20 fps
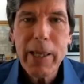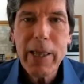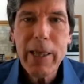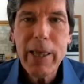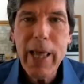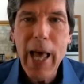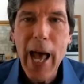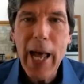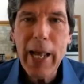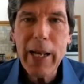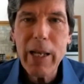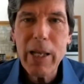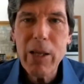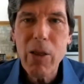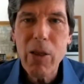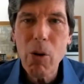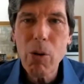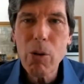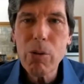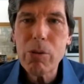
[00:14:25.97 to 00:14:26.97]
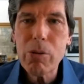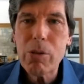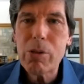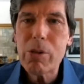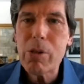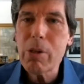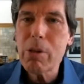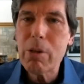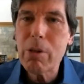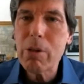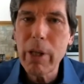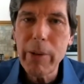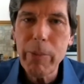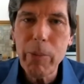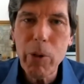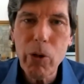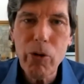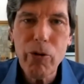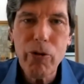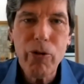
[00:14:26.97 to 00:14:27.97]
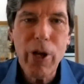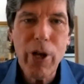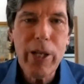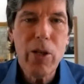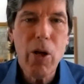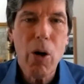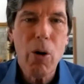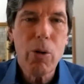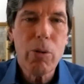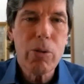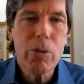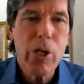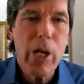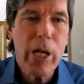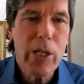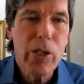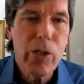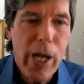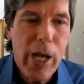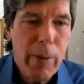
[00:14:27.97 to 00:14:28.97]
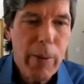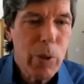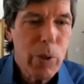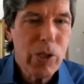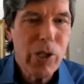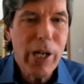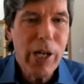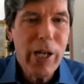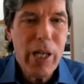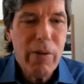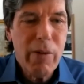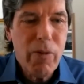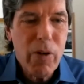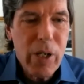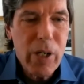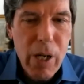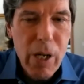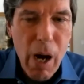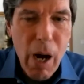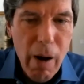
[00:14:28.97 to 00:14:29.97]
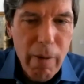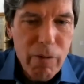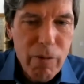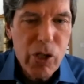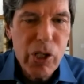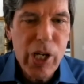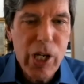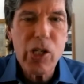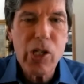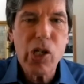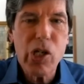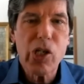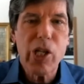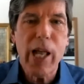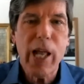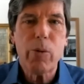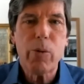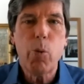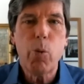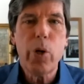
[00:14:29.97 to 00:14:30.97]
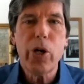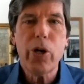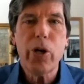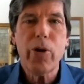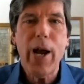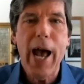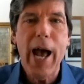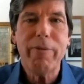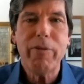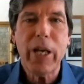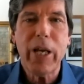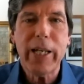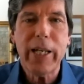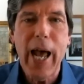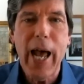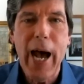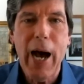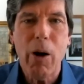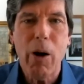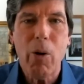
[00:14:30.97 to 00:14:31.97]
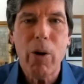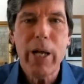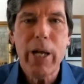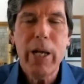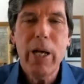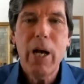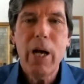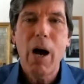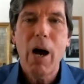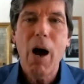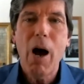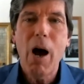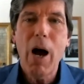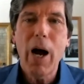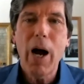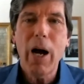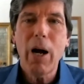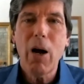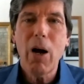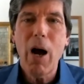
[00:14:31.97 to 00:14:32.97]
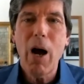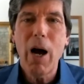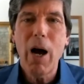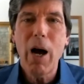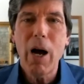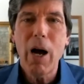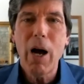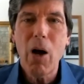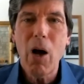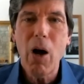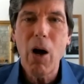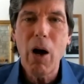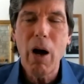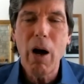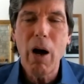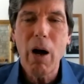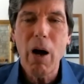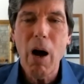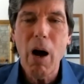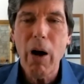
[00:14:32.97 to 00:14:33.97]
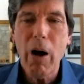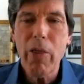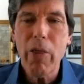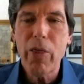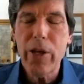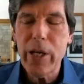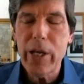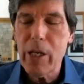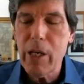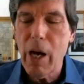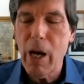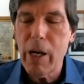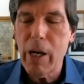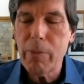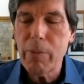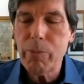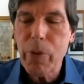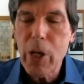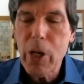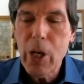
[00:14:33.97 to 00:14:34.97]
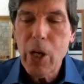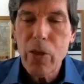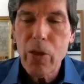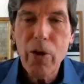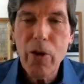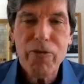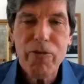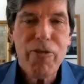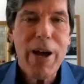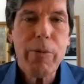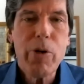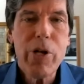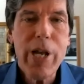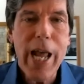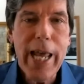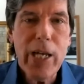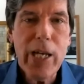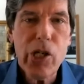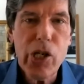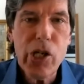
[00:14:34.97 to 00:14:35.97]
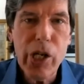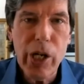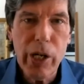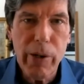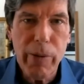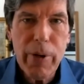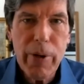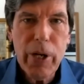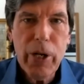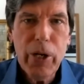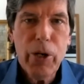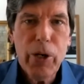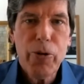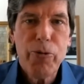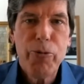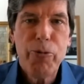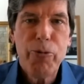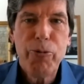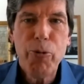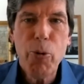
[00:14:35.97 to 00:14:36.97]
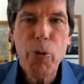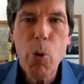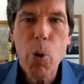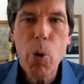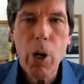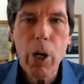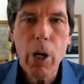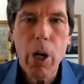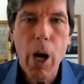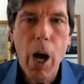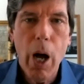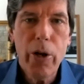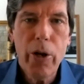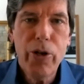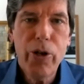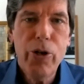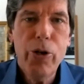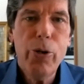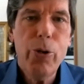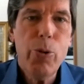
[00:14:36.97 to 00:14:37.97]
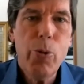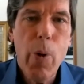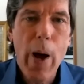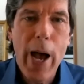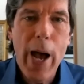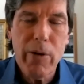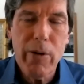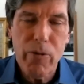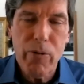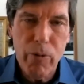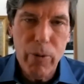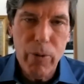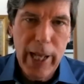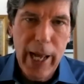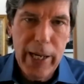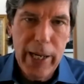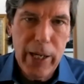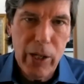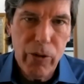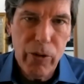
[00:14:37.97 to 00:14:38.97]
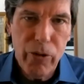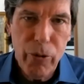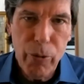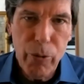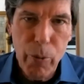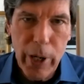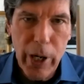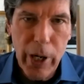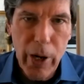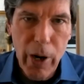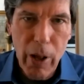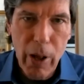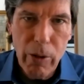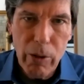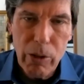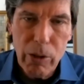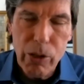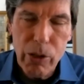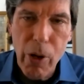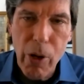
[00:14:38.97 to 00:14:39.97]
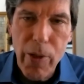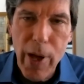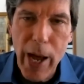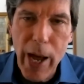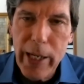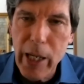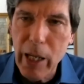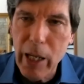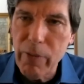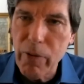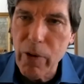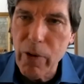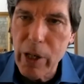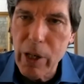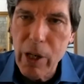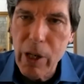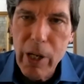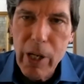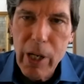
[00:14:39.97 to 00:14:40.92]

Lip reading: that those glimmers and those examples and even conversations like we're having now are the foundation for a new way of relating to one another, so that even